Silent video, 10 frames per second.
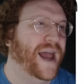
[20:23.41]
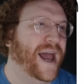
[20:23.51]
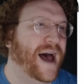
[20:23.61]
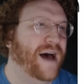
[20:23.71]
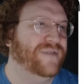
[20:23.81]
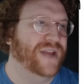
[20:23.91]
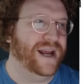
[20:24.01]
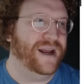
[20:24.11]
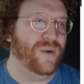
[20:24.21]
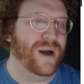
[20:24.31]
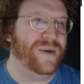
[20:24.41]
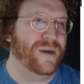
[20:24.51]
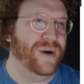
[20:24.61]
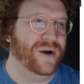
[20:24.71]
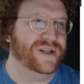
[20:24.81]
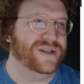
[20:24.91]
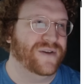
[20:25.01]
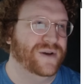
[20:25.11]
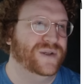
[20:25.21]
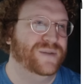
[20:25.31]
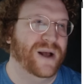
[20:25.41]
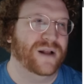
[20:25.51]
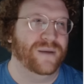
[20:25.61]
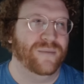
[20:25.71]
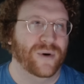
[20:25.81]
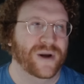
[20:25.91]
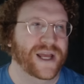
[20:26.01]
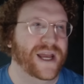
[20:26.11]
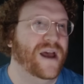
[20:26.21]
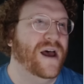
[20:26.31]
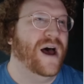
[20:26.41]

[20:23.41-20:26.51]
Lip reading: have Lightning Web Components, although you spelled it poorly.